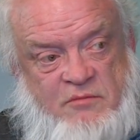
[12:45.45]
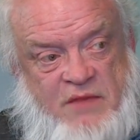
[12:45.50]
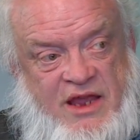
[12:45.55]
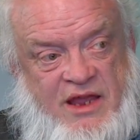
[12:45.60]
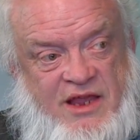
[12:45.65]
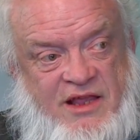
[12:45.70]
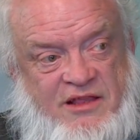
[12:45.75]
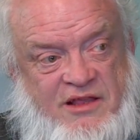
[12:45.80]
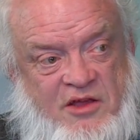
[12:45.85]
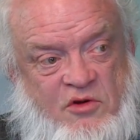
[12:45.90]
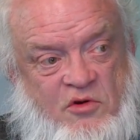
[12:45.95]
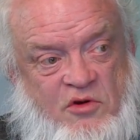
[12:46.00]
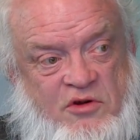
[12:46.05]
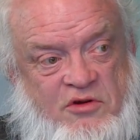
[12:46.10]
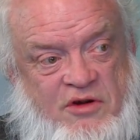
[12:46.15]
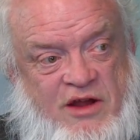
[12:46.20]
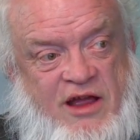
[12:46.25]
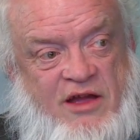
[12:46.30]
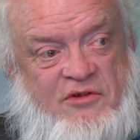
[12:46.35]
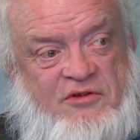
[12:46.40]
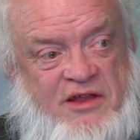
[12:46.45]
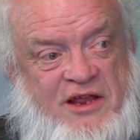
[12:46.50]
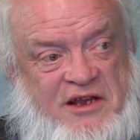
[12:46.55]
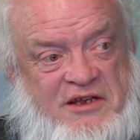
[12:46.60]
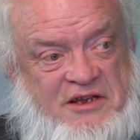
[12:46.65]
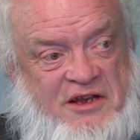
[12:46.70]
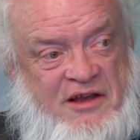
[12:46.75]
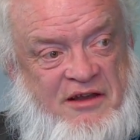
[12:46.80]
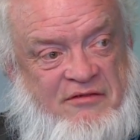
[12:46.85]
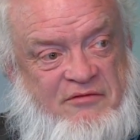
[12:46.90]
making the order out
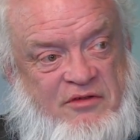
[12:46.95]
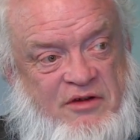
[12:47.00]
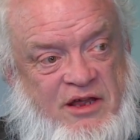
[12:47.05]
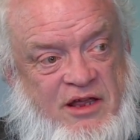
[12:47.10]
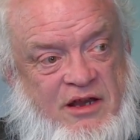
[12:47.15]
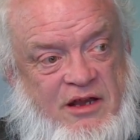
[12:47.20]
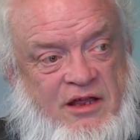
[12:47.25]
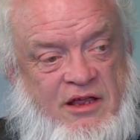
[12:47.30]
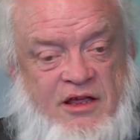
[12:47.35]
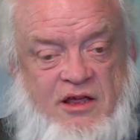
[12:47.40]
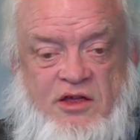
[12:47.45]
and delivering it,